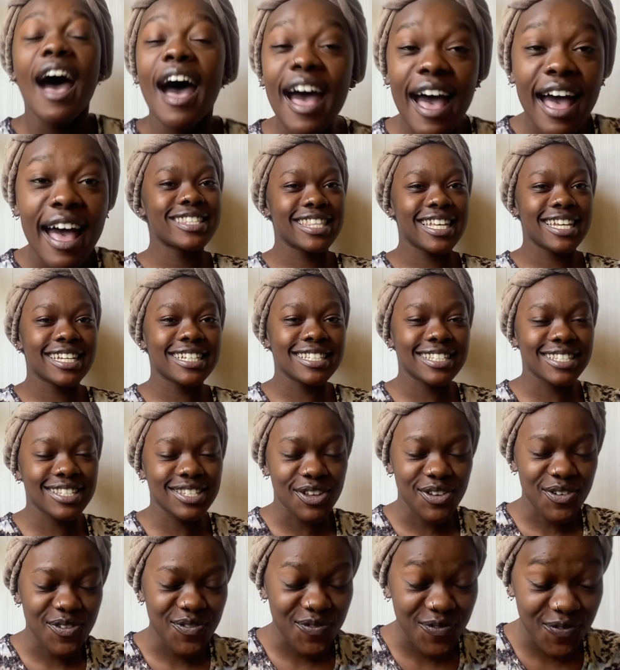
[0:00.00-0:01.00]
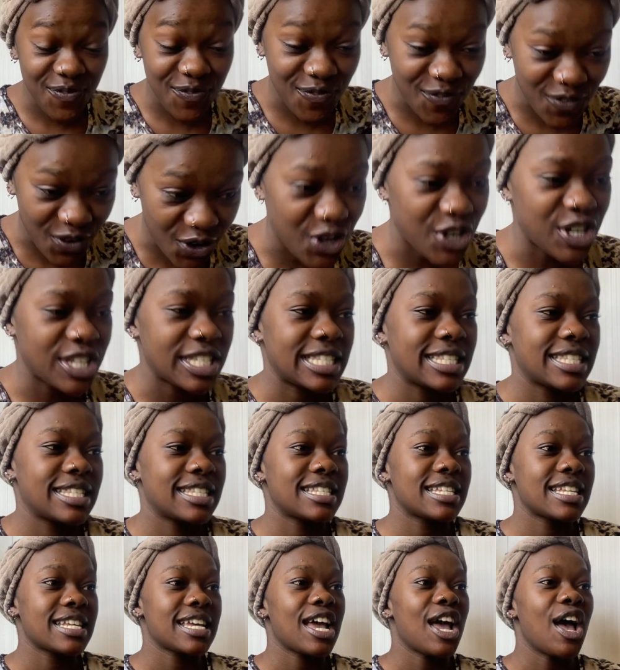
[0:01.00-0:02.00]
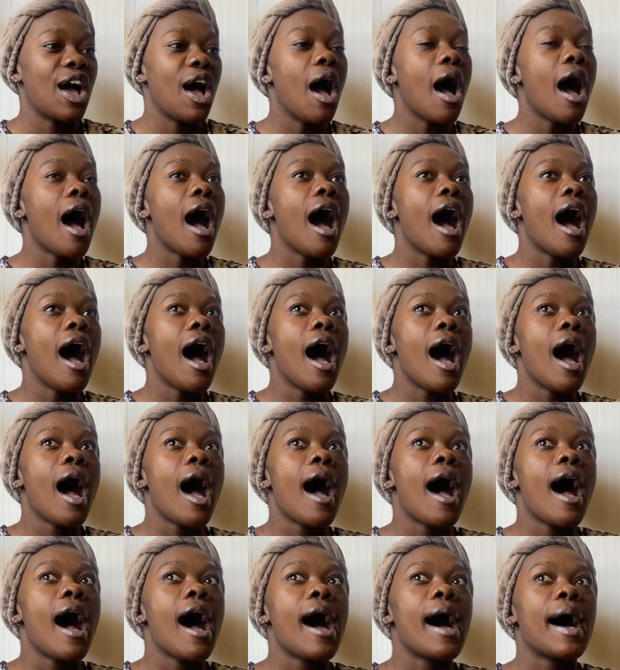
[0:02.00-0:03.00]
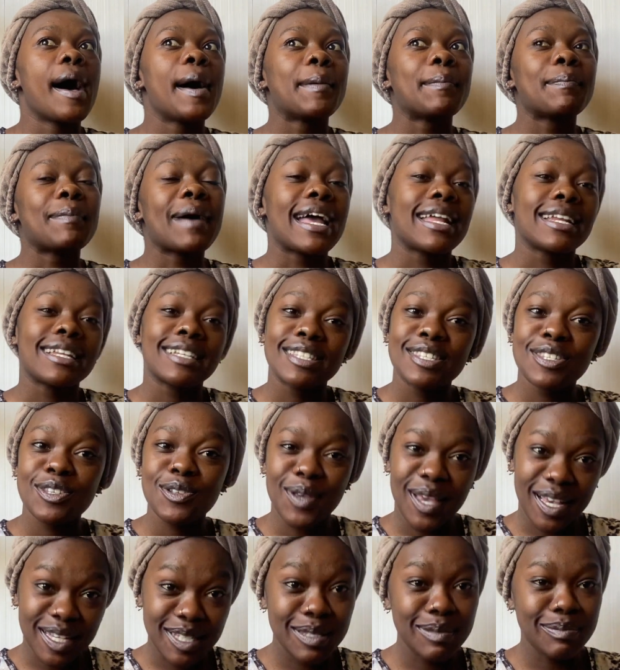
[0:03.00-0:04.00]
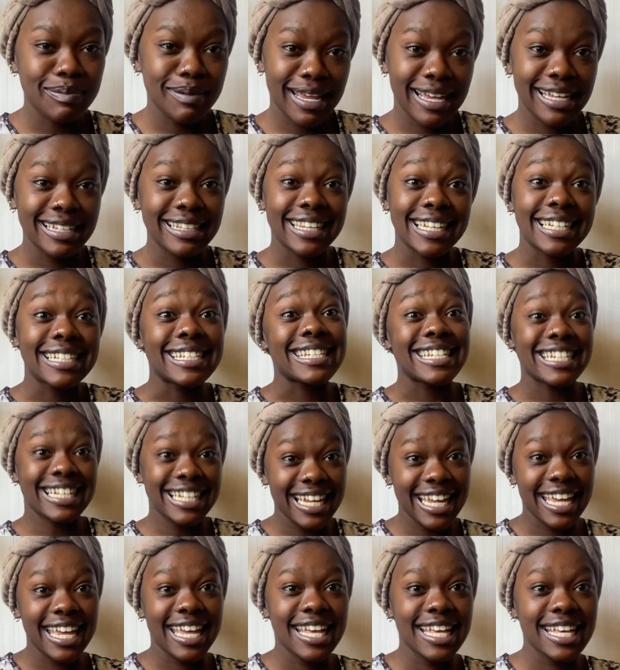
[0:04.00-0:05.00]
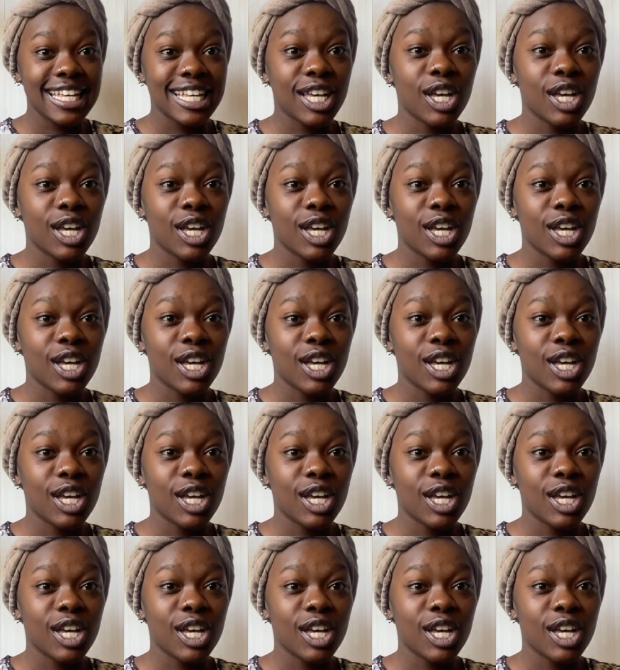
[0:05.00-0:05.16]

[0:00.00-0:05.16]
Things first, I need to explain the delay